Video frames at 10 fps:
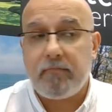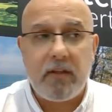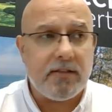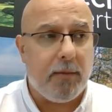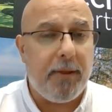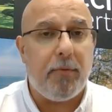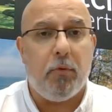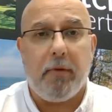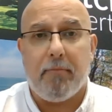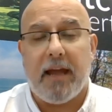Some people will
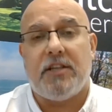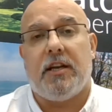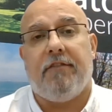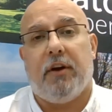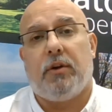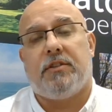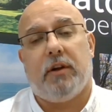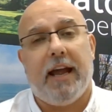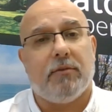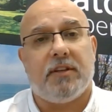be majorly focused on
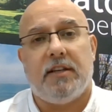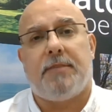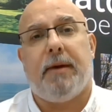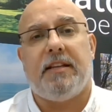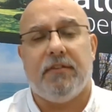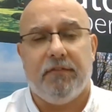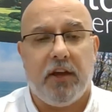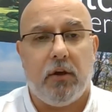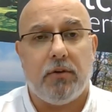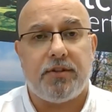outside space and
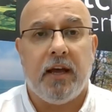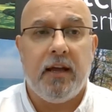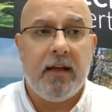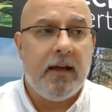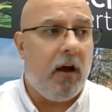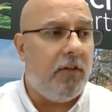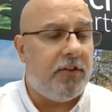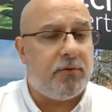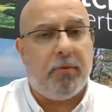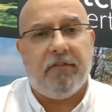views.
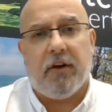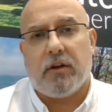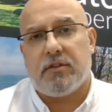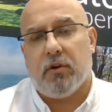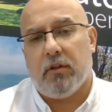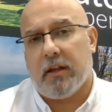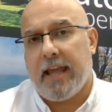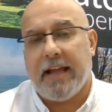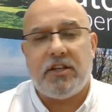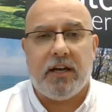Others will be focused on the
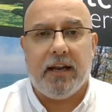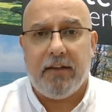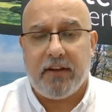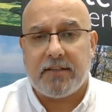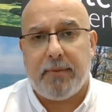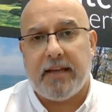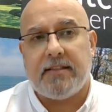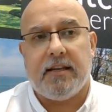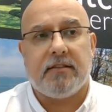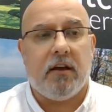kitchen and living
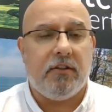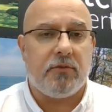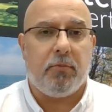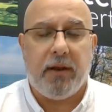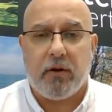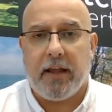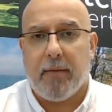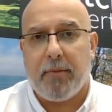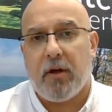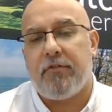spaces. Others will be looking at
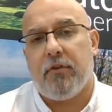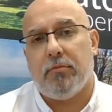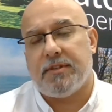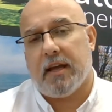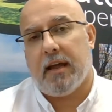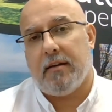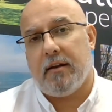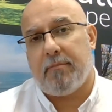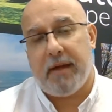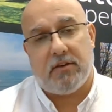bathrooms and
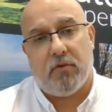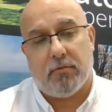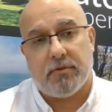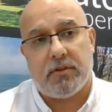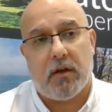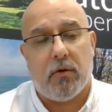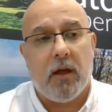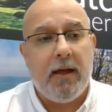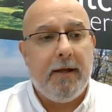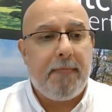bedrooms. So
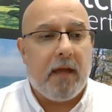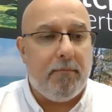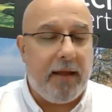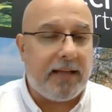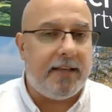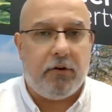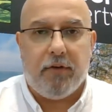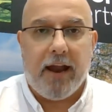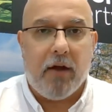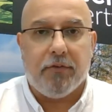mix it
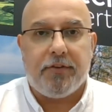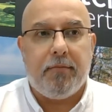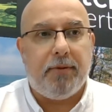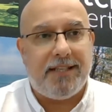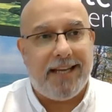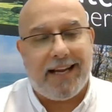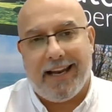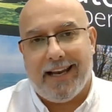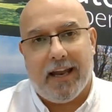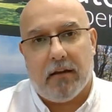around,
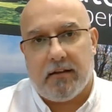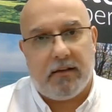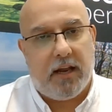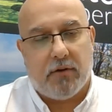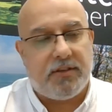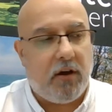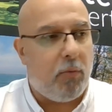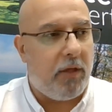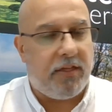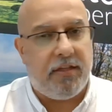particularly, you know, start
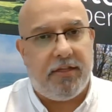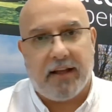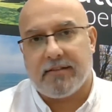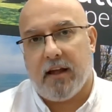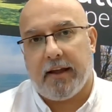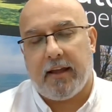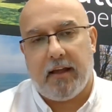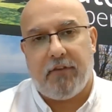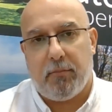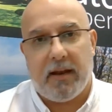with things like
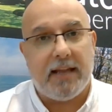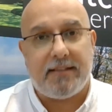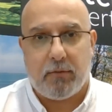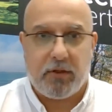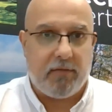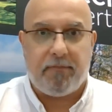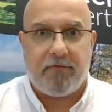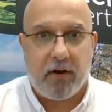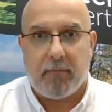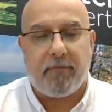if you've been listening with the
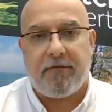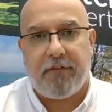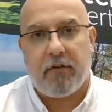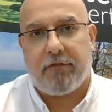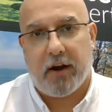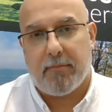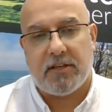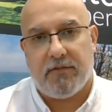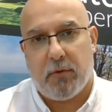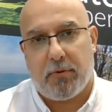front image
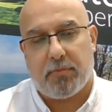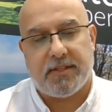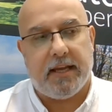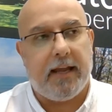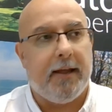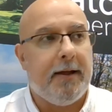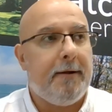of your property,